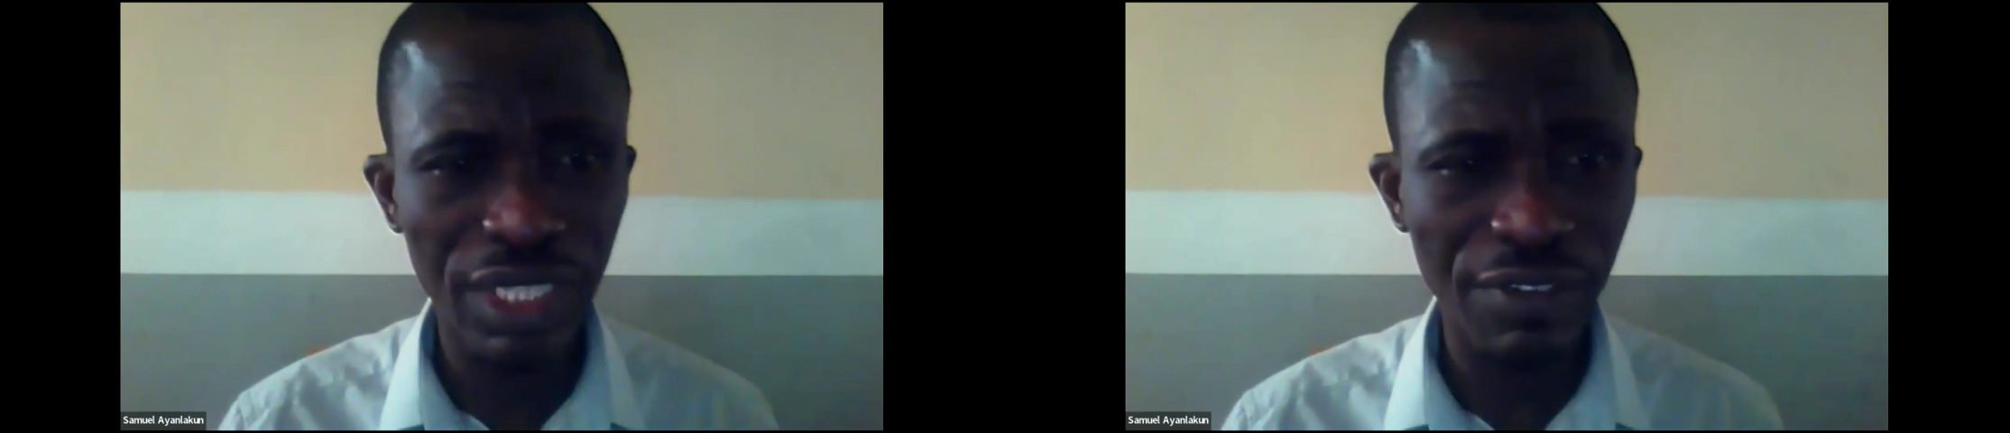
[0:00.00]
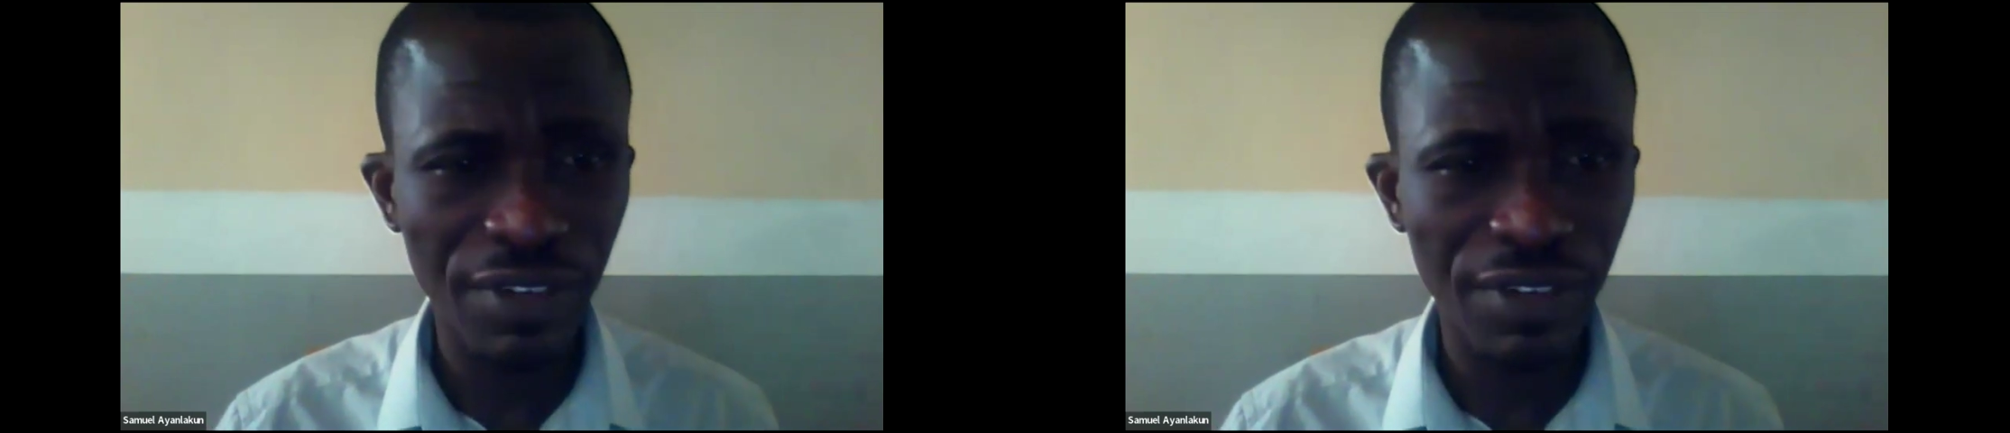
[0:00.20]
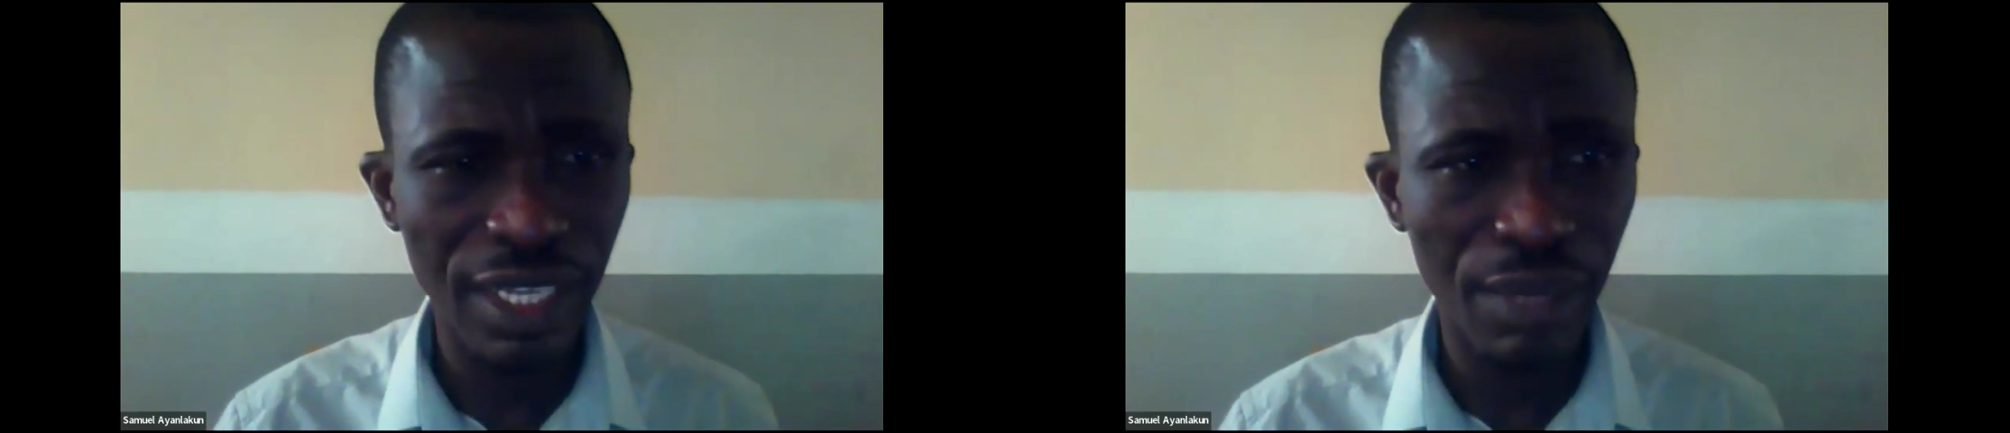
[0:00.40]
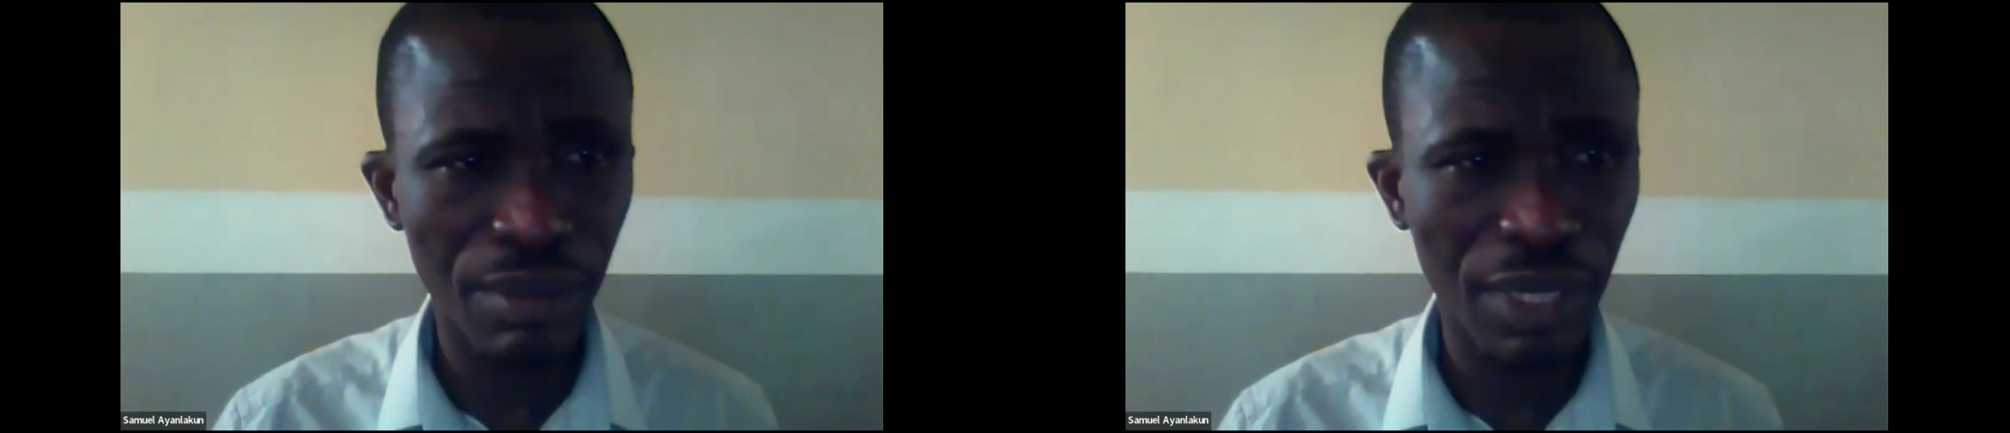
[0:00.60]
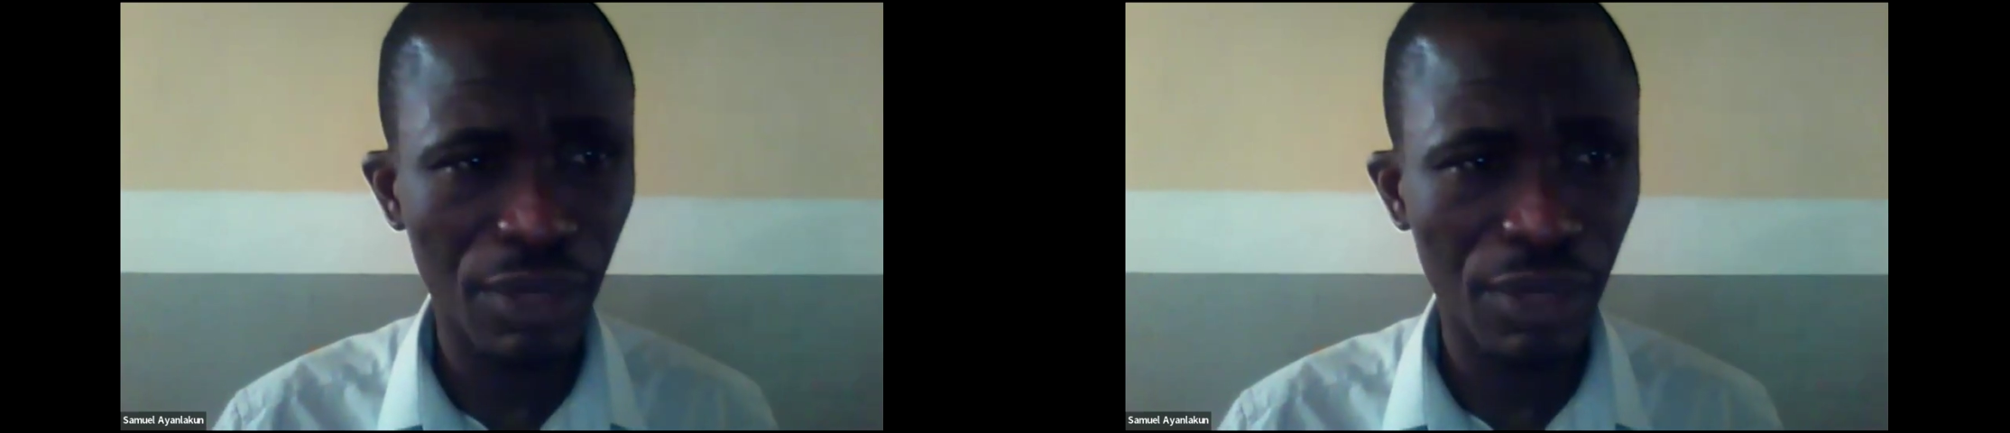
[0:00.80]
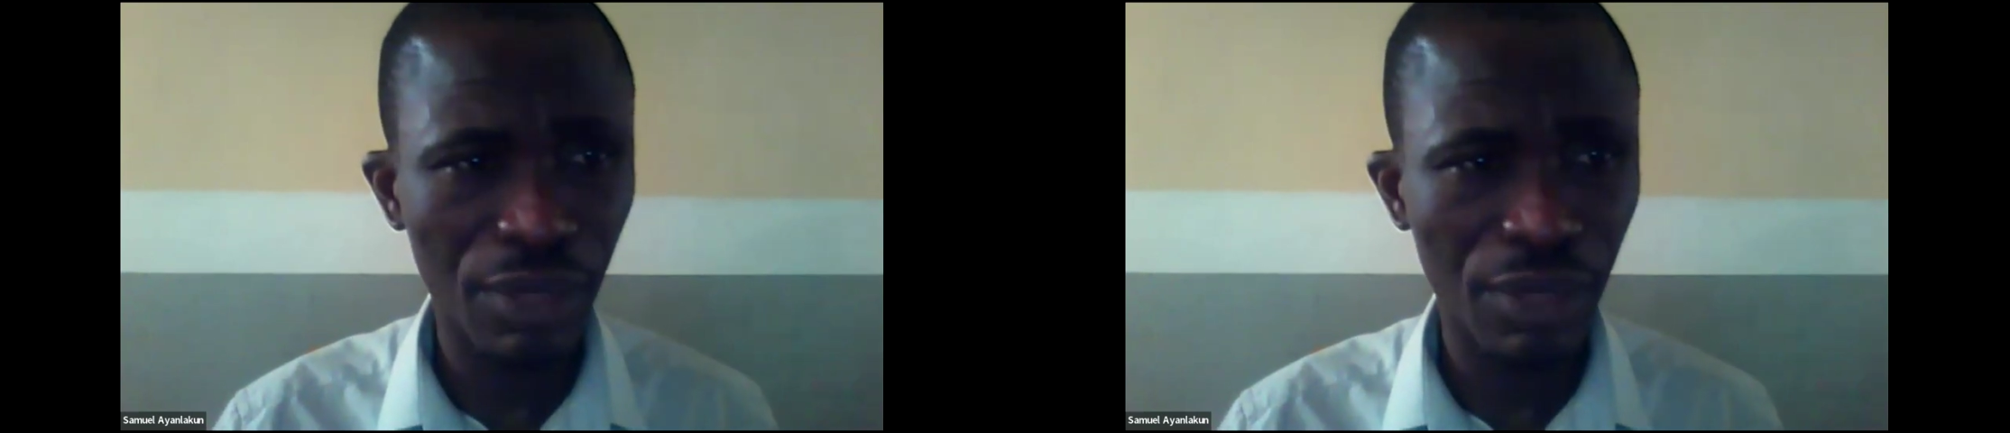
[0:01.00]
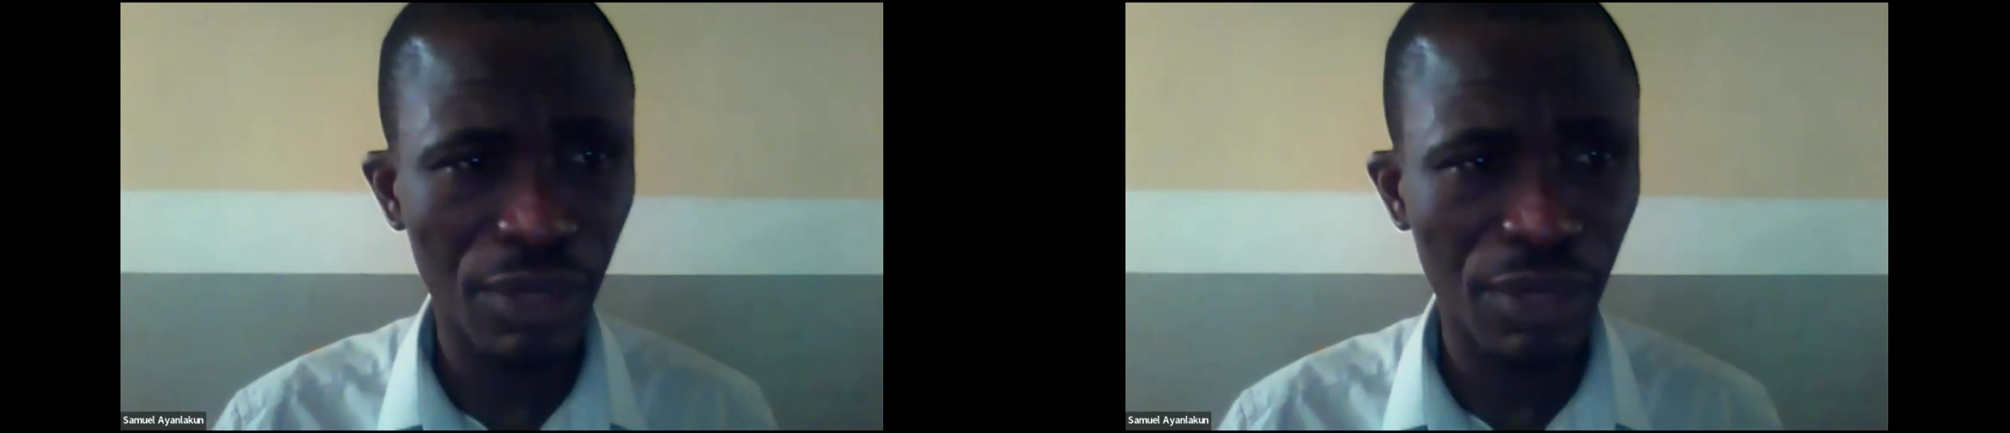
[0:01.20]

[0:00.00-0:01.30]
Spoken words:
So it will be different amount.